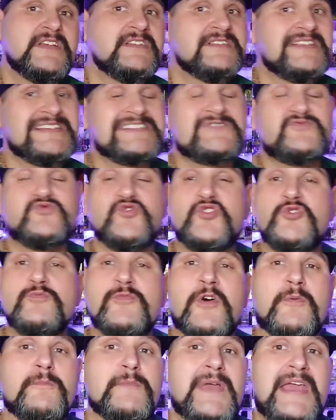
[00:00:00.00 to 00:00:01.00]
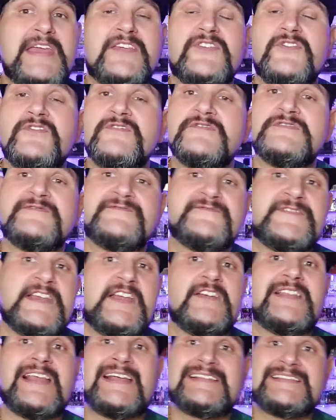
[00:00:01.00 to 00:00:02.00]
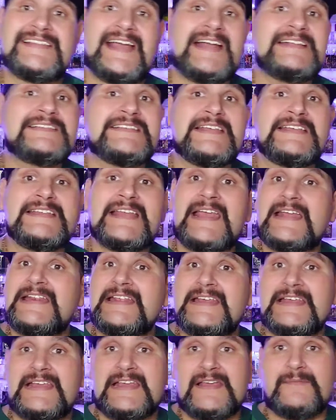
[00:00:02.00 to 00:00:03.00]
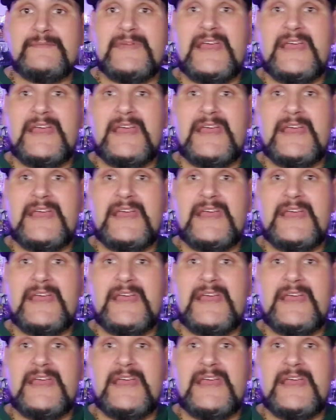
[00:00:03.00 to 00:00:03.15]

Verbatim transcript: this room will make you feel like 1980 again,